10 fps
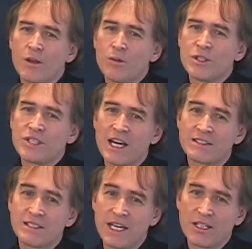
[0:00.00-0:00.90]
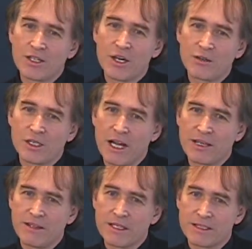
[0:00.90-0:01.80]
which has the data coded
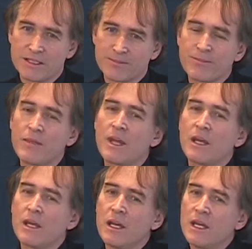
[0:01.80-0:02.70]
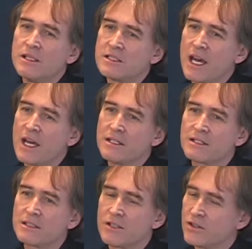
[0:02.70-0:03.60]
like this. He
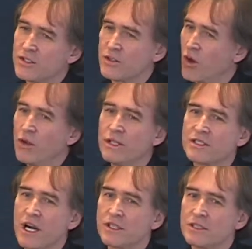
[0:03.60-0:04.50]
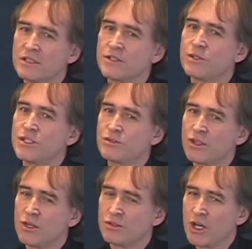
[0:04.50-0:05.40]
says there's all these articles which have
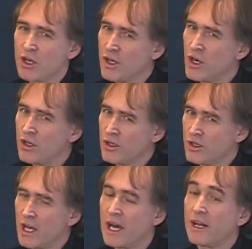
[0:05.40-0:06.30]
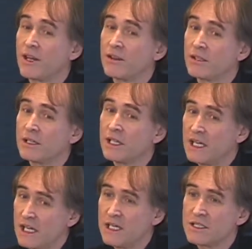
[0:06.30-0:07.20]
shown that there
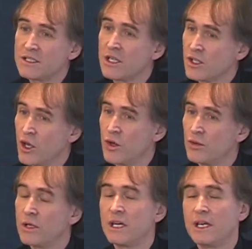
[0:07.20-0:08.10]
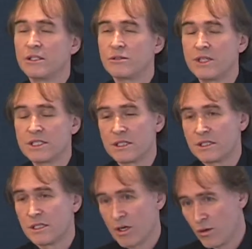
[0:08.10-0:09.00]
is no increase
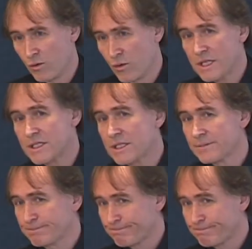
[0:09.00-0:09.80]
in risk.